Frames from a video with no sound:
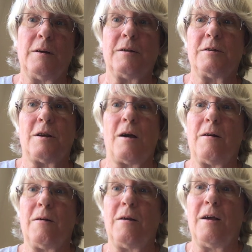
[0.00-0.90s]

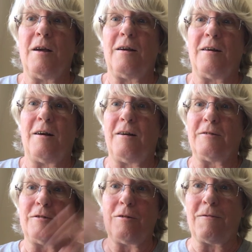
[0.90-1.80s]
So I'll
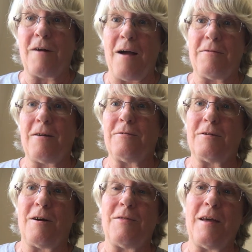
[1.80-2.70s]
do the
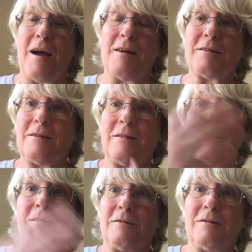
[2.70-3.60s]
500 on that, and then
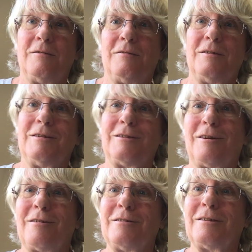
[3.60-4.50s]
I'll
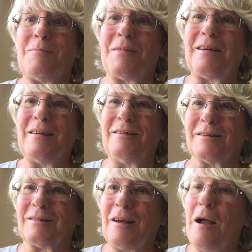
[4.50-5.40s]
start on something
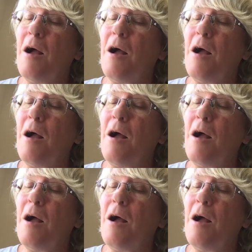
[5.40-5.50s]
else.